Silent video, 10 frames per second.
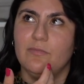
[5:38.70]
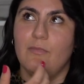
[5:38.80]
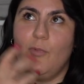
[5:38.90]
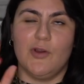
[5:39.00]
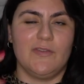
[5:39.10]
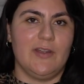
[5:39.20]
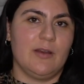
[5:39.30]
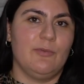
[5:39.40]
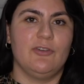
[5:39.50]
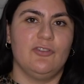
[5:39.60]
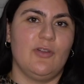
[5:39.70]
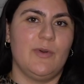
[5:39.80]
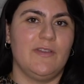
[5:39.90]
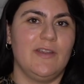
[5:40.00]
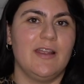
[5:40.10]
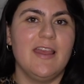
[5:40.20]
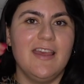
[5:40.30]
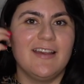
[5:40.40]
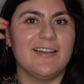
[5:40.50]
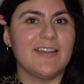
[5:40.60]
more aesthetic pictures, I want to say,
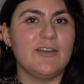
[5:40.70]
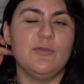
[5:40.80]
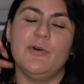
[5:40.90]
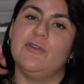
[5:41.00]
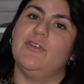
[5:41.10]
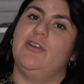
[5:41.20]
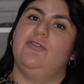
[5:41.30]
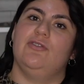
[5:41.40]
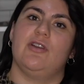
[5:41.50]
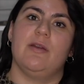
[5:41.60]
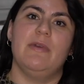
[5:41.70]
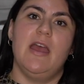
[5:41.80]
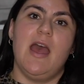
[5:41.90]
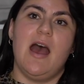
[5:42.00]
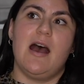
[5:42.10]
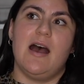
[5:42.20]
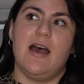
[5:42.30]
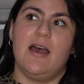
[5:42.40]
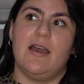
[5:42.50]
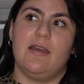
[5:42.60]
because I do post on Instagram,
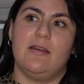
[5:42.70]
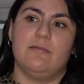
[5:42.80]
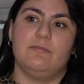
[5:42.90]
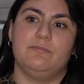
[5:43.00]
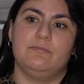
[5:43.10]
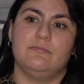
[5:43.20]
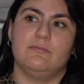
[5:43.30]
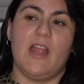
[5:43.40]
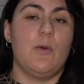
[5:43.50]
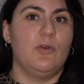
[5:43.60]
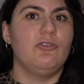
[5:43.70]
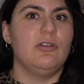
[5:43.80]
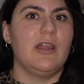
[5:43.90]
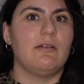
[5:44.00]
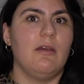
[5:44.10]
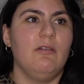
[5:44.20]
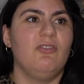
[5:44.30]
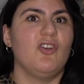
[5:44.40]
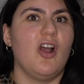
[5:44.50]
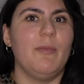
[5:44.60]
I I want you like
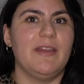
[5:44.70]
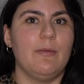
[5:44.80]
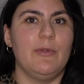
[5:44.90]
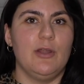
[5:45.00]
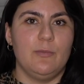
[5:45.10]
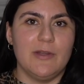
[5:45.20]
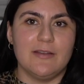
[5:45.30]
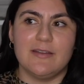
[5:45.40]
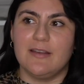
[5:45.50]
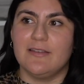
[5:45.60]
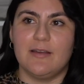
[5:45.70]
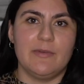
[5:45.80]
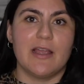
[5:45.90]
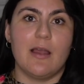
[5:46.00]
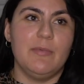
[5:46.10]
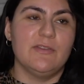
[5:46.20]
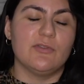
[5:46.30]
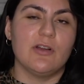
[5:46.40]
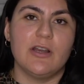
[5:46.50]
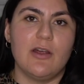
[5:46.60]
to comment down below, please, because I've like I've been
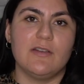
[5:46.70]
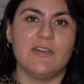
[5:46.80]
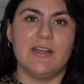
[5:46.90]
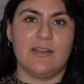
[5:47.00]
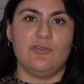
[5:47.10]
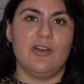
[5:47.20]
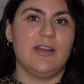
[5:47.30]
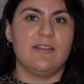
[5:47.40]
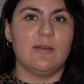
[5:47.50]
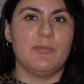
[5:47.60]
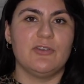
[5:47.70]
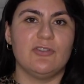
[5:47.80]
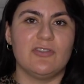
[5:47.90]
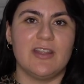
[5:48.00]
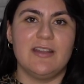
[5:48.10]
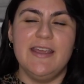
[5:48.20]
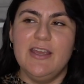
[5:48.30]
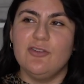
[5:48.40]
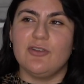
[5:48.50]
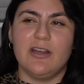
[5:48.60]
struggling honestly, like trying to take pictures, like
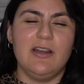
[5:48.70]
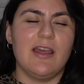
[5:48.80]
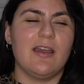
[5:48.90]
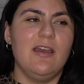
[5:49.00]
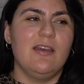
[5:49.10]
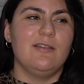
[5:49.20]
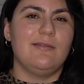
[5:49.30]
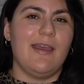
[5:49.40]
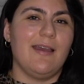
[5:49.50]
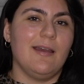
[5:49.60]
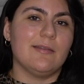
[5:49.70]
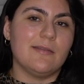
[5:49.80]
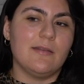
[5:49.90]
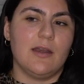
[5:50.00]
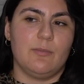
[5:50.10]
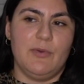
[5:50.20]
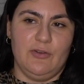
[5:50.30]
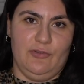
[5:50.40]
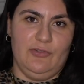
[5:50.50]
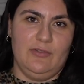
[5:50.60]
trying to like take aesthetic
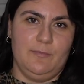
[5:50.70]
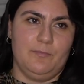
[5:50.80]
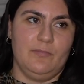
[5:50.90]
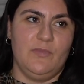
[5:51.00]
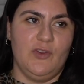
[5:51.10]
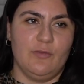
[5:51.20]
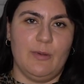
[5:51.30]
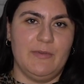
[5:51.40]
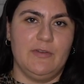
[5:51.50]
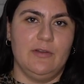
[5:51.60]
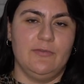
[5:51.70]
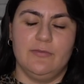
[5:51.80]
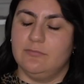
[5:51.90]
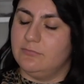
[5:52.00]
pictures just by myself.